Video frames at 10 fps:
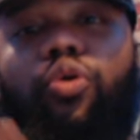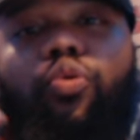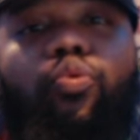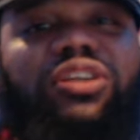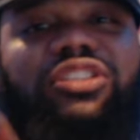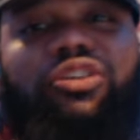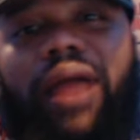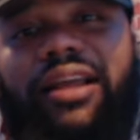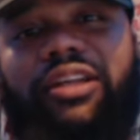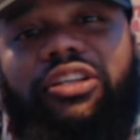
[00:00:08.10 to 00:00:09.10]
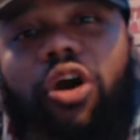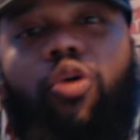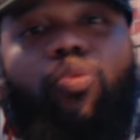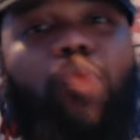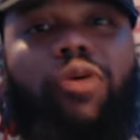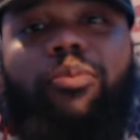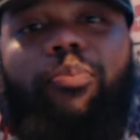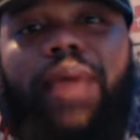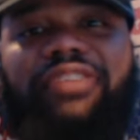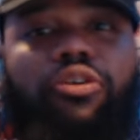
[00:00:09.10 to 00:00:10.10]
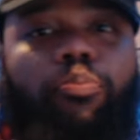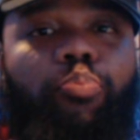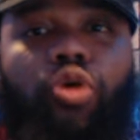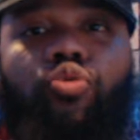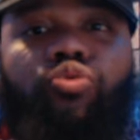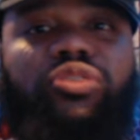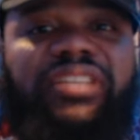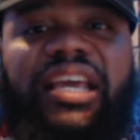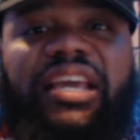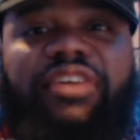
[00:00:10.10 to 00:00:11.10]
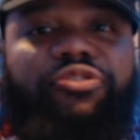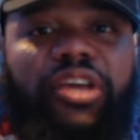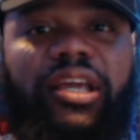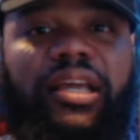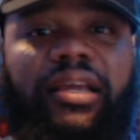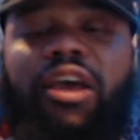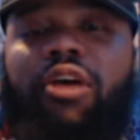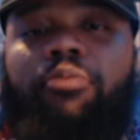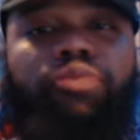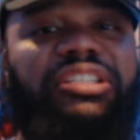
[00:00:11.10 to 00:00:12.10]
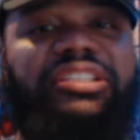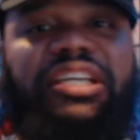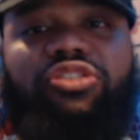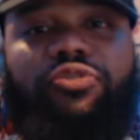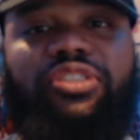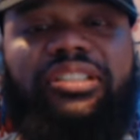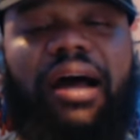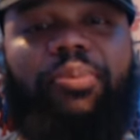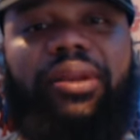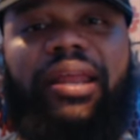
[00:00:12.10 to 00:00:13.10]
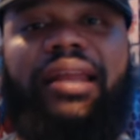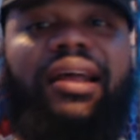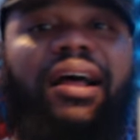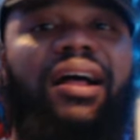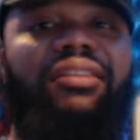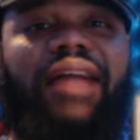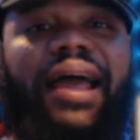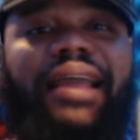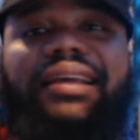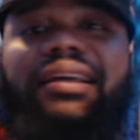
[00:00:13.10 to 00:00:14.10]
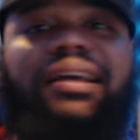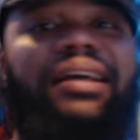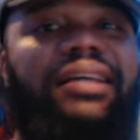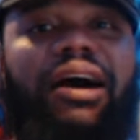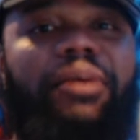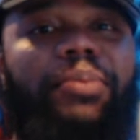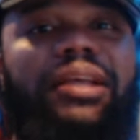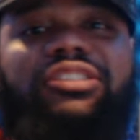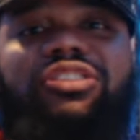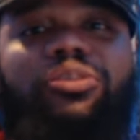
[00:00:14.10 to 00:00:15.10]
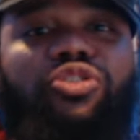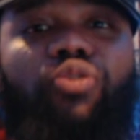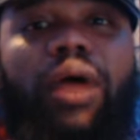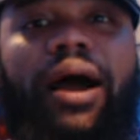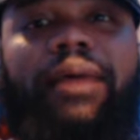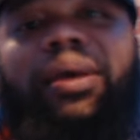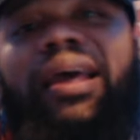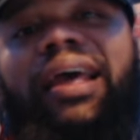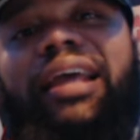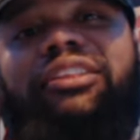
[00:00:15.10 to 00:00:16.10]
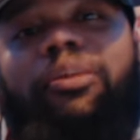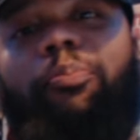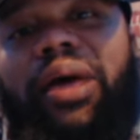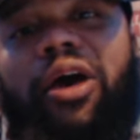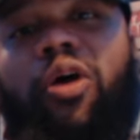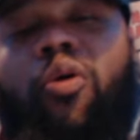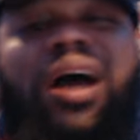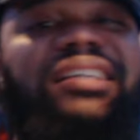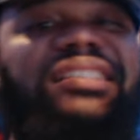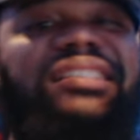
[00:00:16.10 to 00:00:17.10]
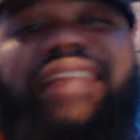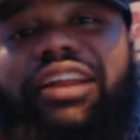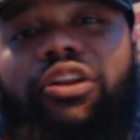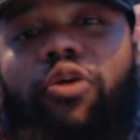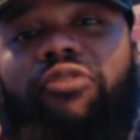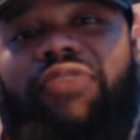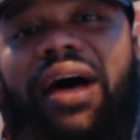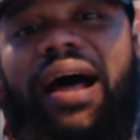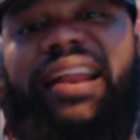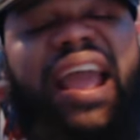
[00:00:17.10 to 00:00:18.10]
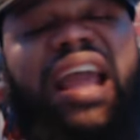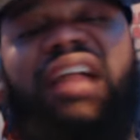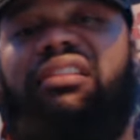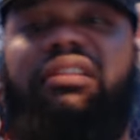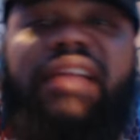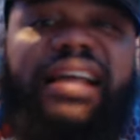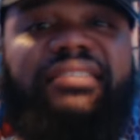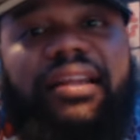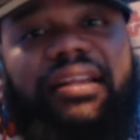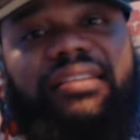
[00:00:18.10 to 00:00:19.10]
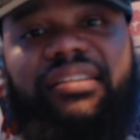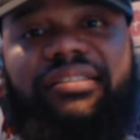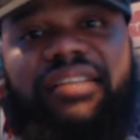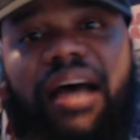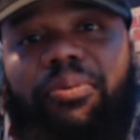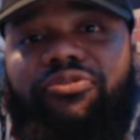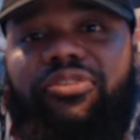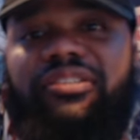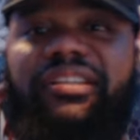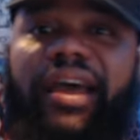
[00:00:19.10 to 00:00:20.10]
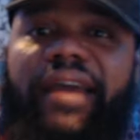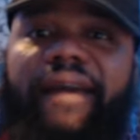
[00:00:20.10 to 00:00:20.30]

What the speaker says: What's cracking, yo? Welcome back to Boo TV. Appreciate you for stopping in. Like, comment, subscribe, hit the bell, stay notified, and let's get into the topic for today.